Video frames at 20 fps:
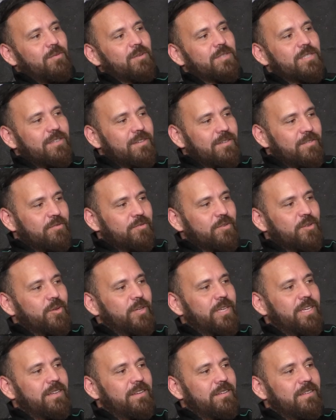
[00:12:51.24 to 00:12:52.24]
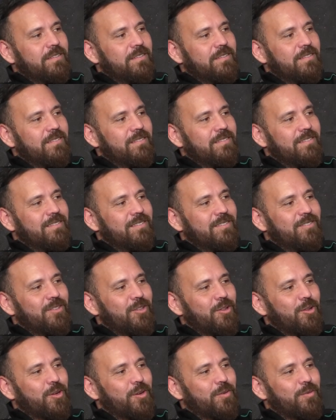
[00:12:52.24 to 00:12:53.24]
run out. What's going through your head? You
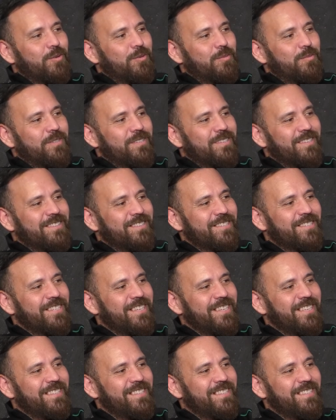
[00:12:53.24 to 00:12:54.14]
in the locker room? Oh